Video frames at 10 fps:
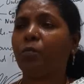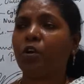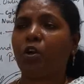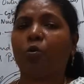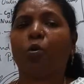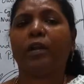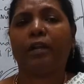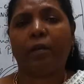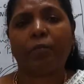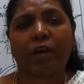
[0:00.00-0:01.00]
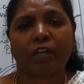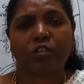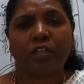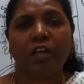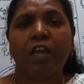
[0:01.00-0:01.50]
important role in
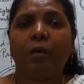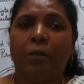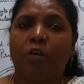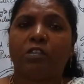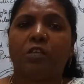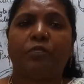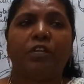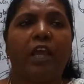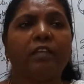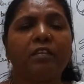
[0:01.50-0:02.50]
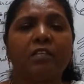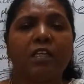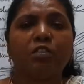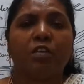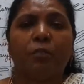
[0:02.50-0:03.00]
reproduction, because if we take the
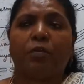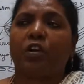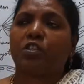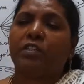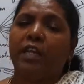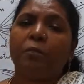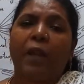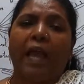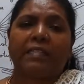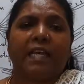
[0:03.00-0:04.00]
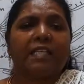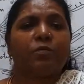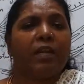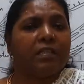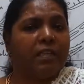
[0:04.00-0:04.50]
sexual reproduction in plants as
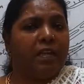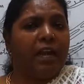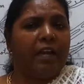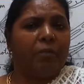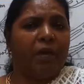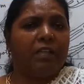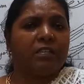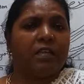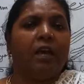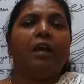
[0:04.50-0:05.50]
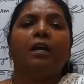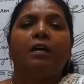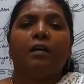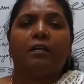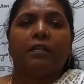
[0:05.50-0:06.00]
well as in animals,
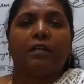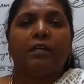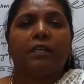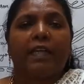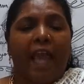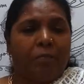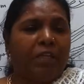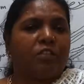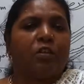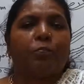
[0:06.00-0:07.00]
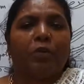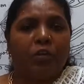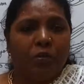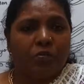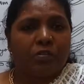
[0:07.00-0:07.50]
the gametes are
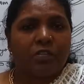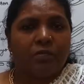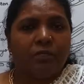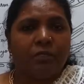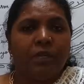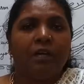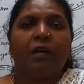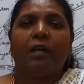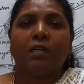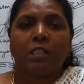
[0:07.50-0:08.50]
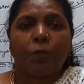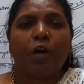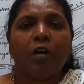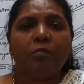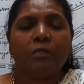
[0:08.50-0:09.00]
produced.
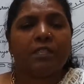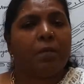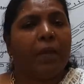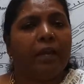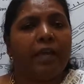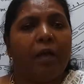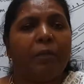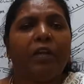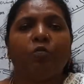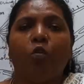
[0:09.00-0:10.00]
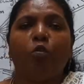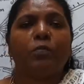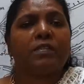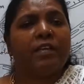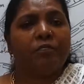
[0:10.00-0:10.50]
Sperm is the male gamete, ovum
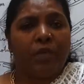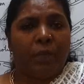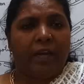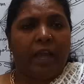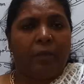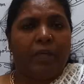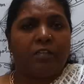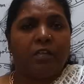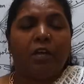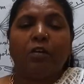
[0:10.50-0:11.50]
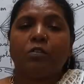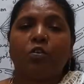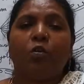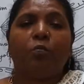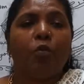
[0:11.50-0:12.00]
is the female gamete.
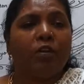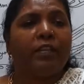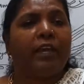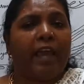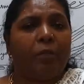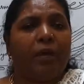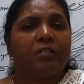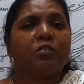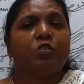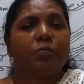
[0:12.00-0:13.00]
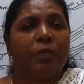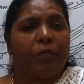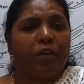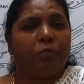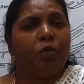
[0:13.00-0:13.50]
So both the gametes should be
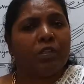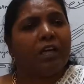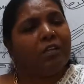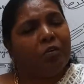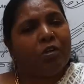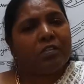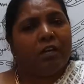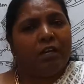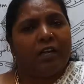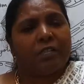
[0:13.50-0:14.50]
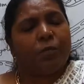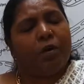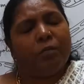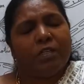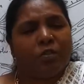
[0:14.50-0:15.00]
produced. Both are unicellular.
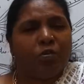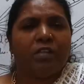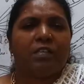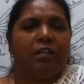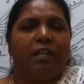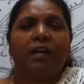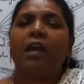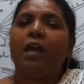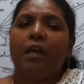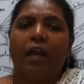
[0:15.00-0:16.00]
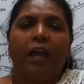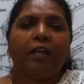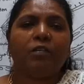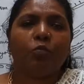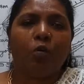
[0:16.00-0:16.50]
Sperm is unicellular
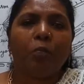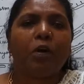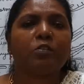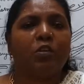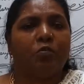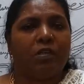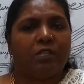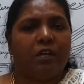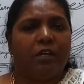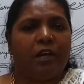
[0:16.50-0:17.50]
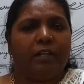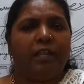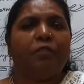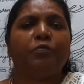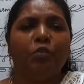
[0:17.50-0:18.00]
and ovum also unicellular.
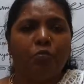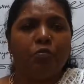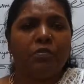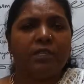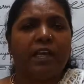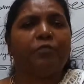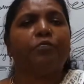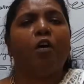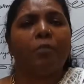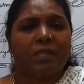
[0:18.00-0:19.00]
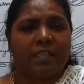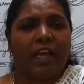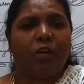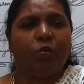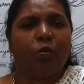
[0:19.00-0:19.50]
They fuse and form a
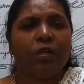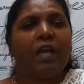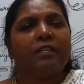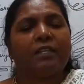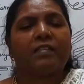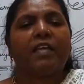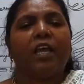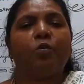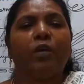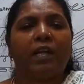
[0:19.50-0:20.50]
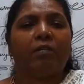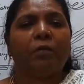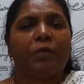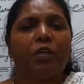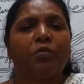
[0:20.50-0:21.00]
zygote. The zygote
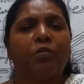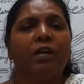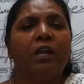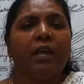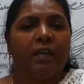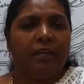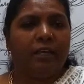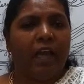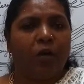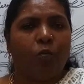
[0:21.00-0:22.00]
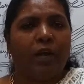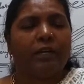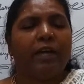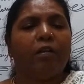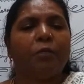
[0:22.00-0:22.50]
developed into a young
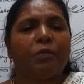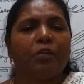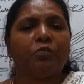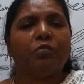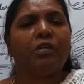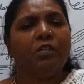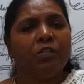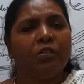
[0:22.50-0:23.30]
one, developed into a